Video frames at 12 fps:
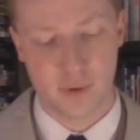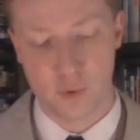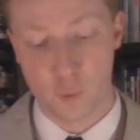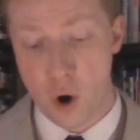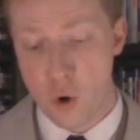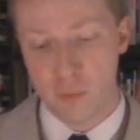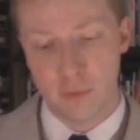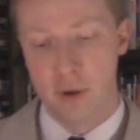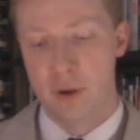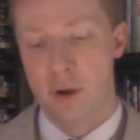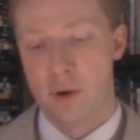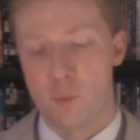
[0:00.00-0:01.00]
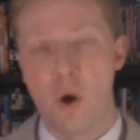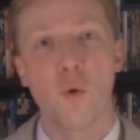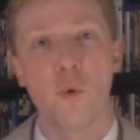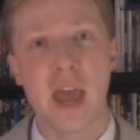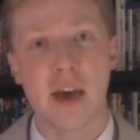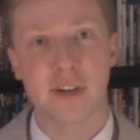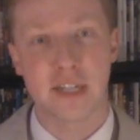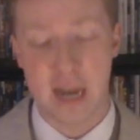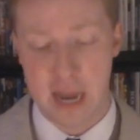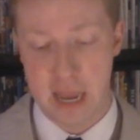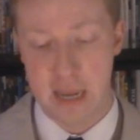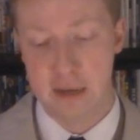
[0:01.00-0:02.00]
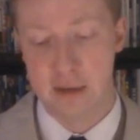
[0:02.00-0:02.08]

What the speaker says: Whoa, we have a tie.